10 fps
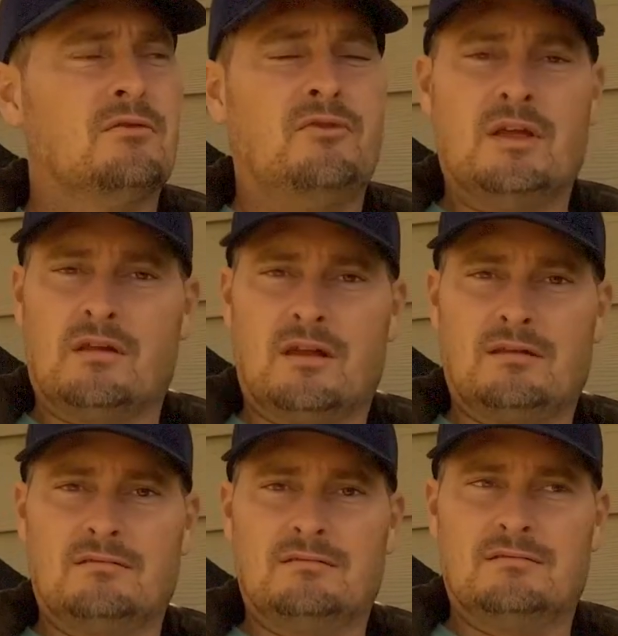feel it
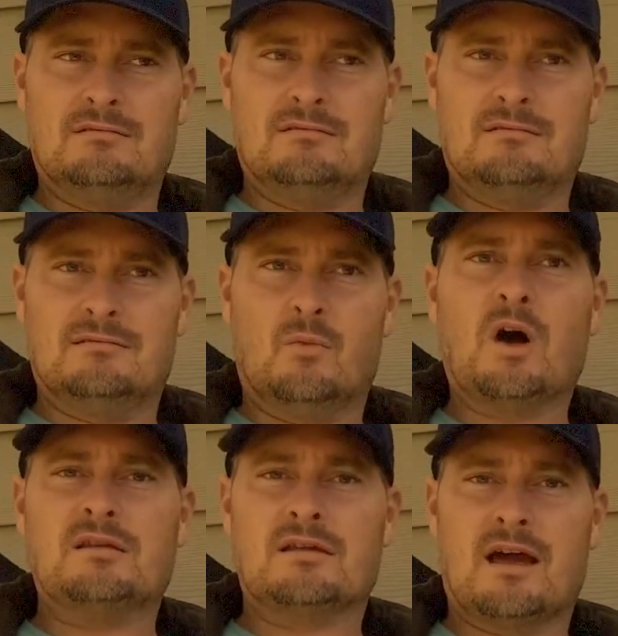
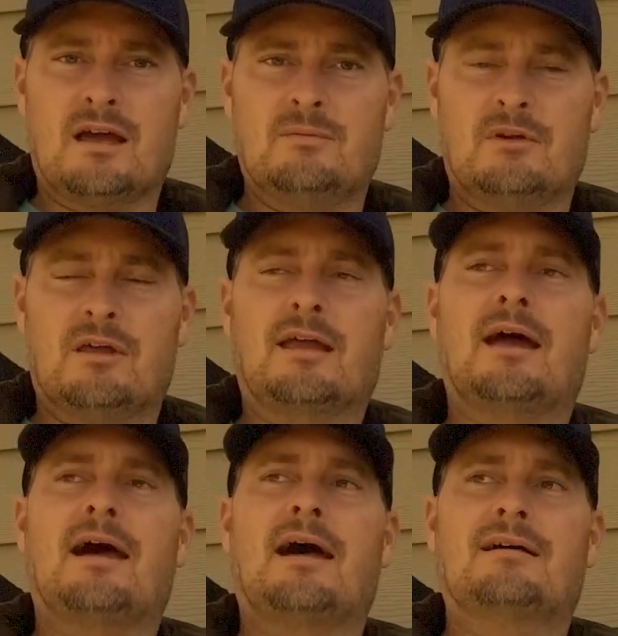one time, you're like,
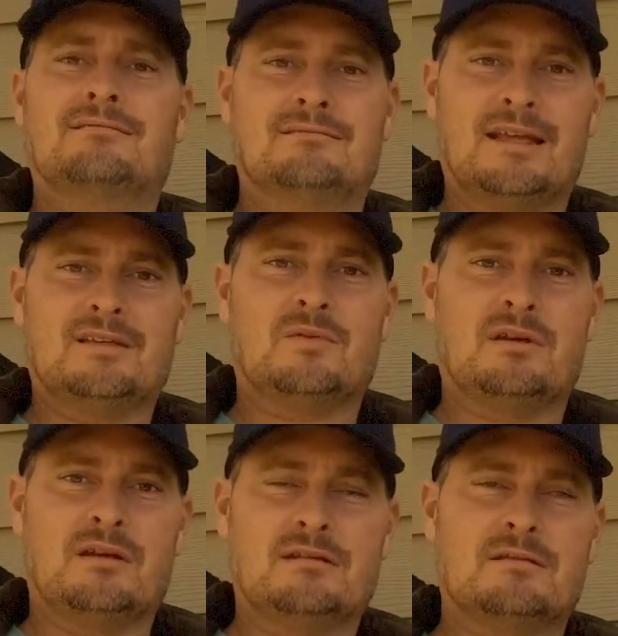that's what
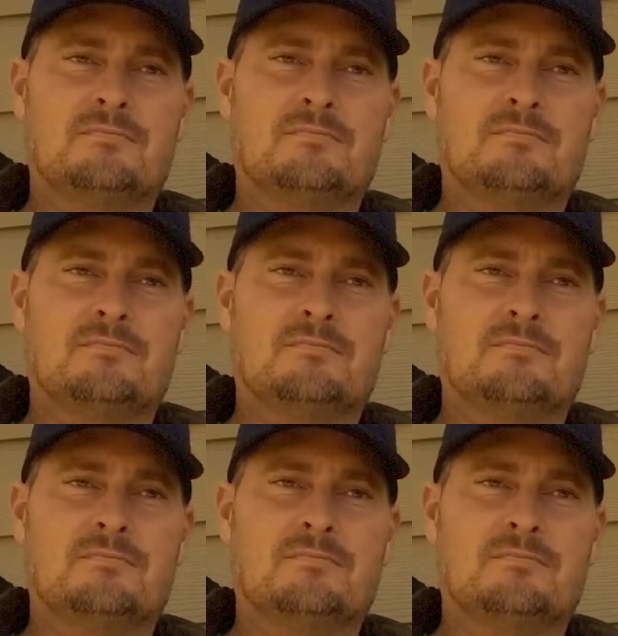it is.